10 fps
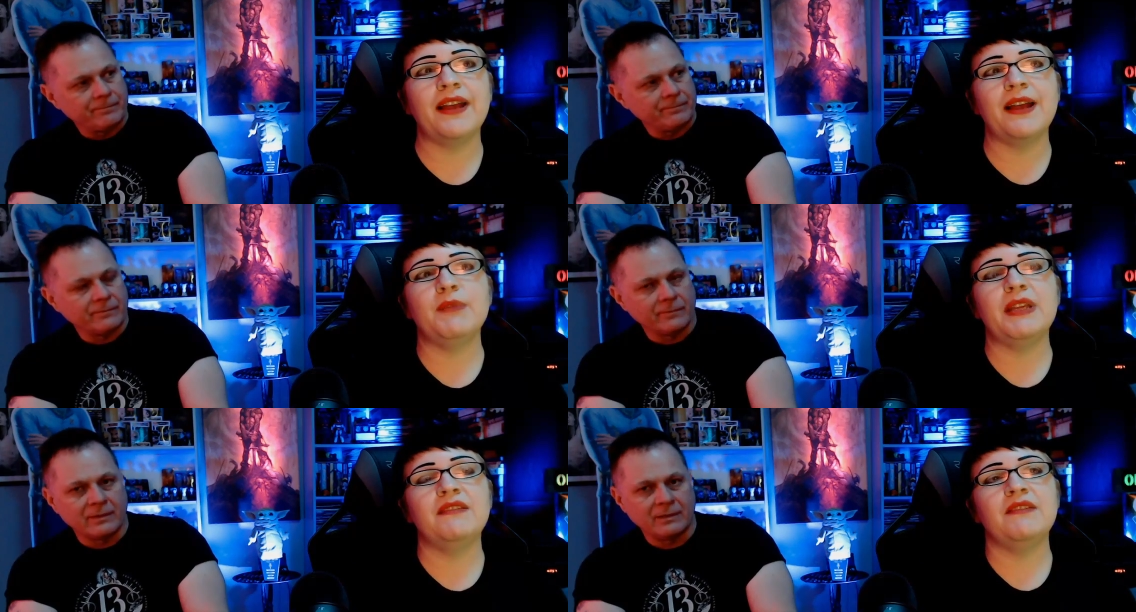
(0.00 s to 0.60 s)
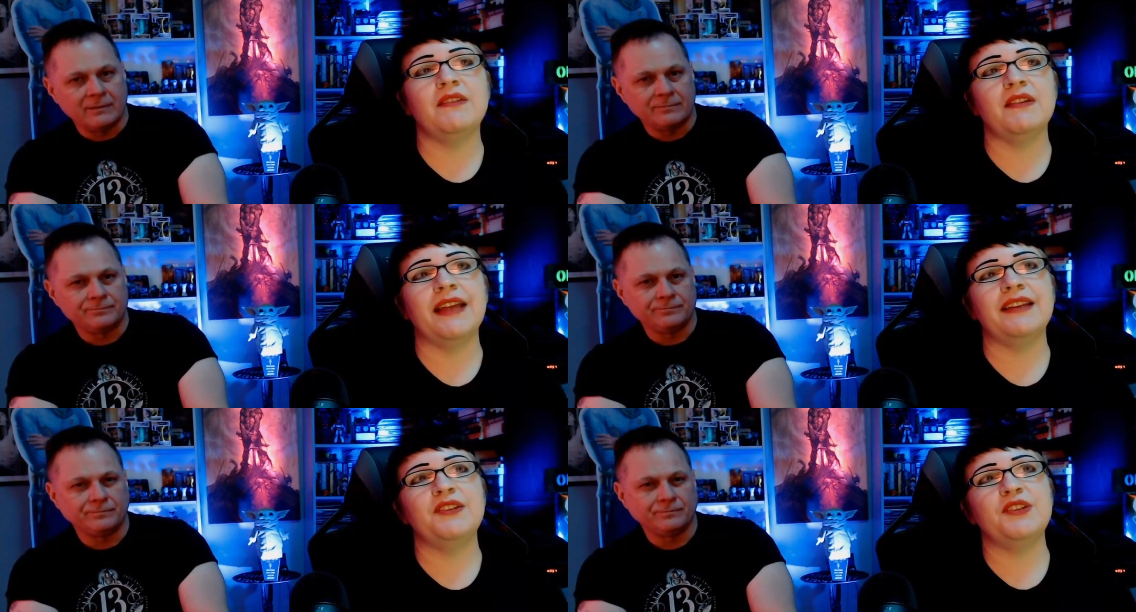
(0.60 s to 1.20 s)
Speaker 1: I mean,
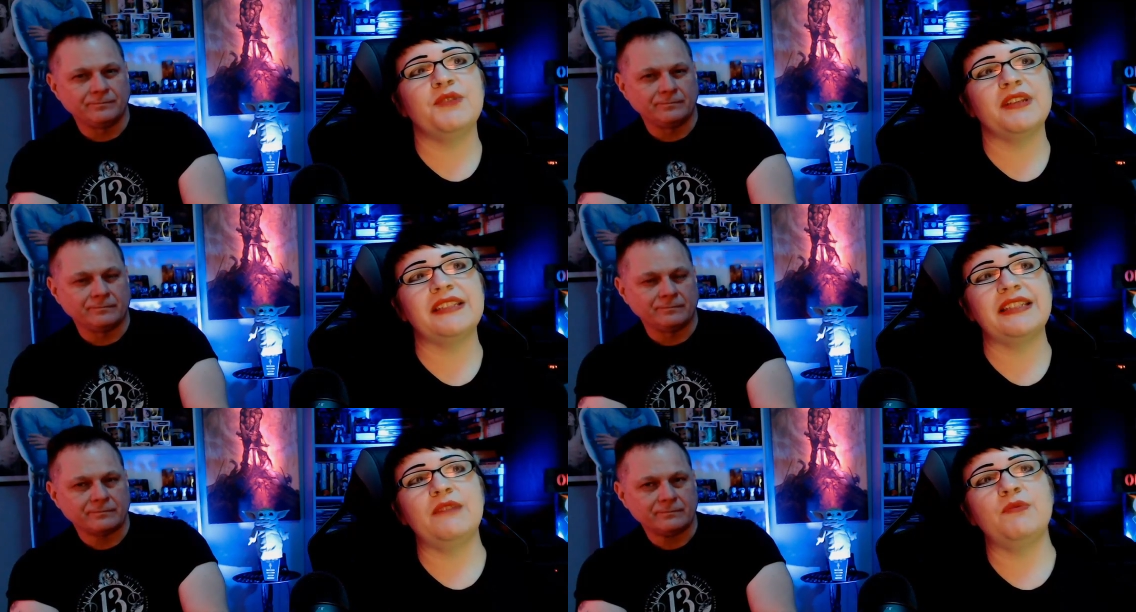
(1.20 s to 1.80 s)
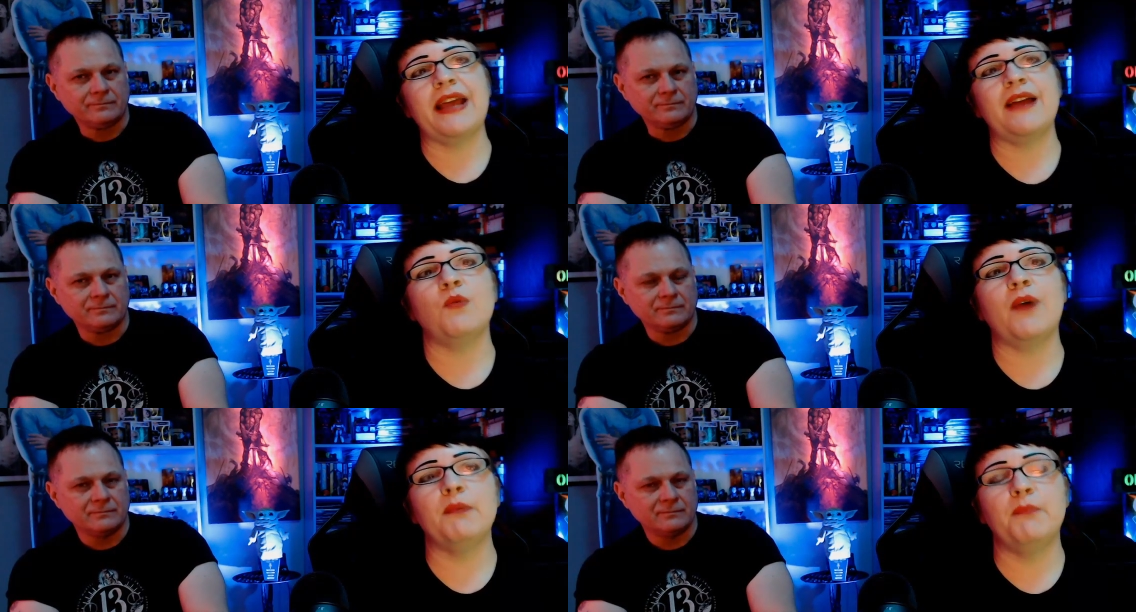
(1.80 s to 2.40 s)
and you can see now
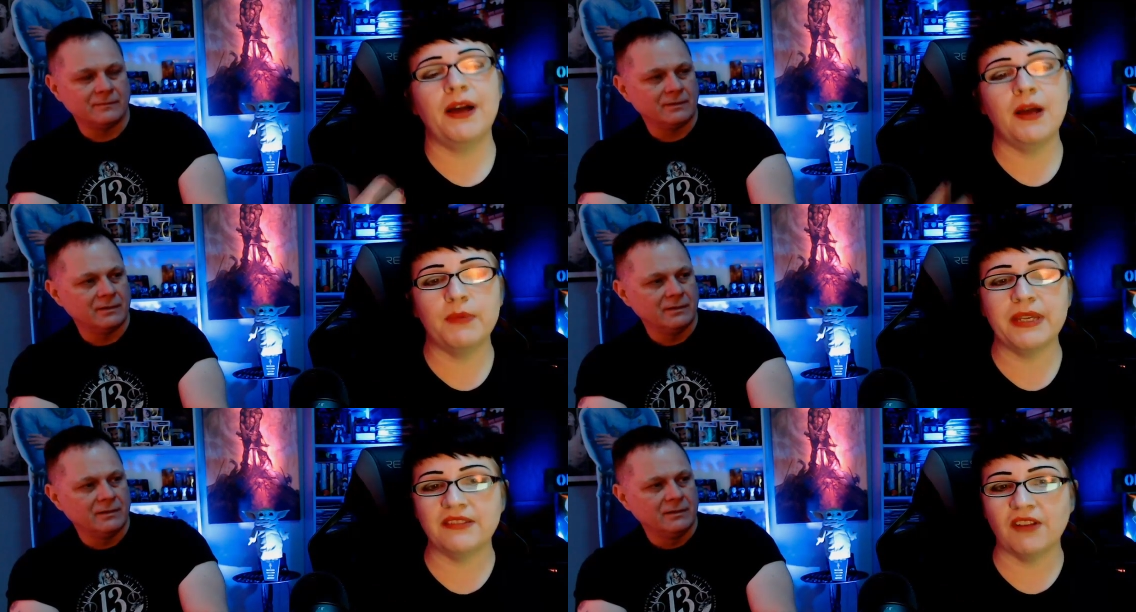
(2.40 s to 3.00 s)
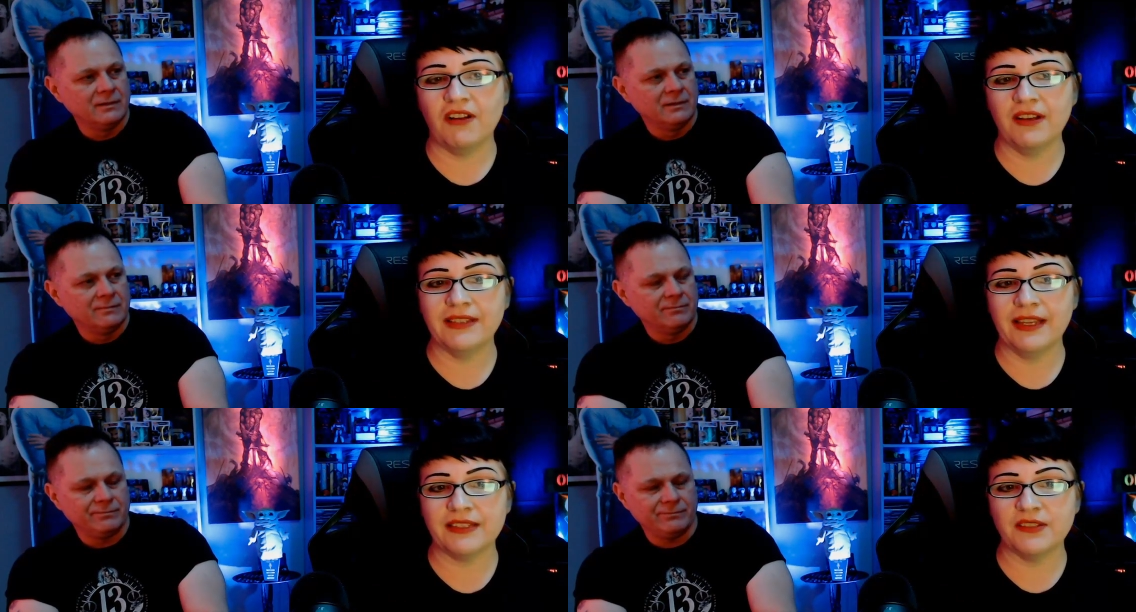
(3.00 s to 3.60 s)
why Bub is on
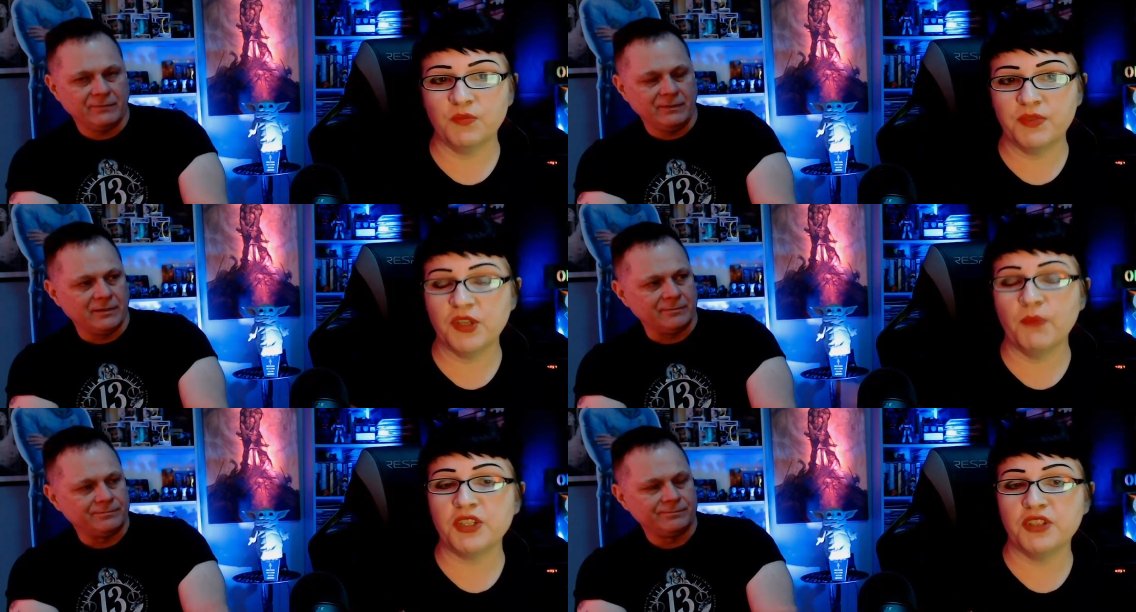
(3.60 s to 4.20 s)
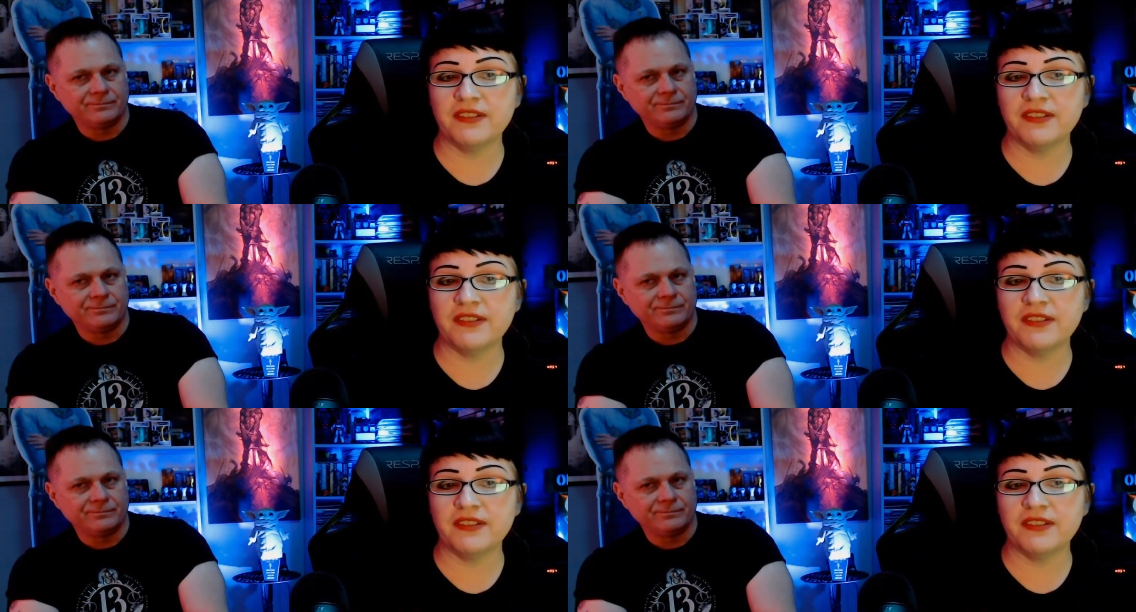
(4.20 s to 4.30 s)
like so, yeah. so much of the